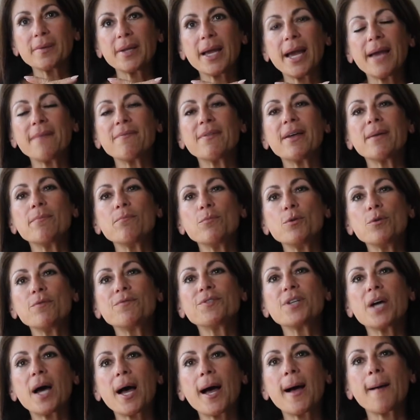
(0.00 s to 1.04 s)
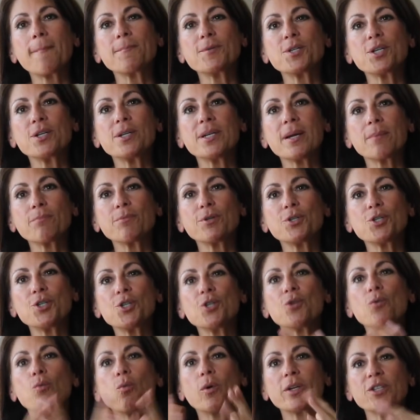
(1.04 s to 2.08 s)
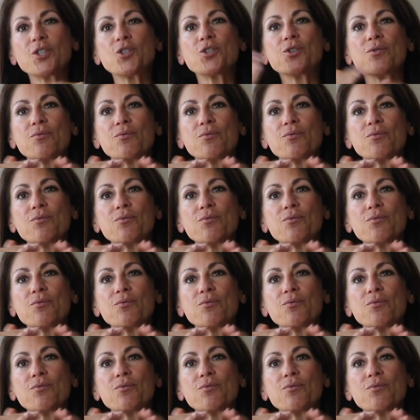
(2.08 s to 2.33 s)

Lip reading: and then move to option number 2 once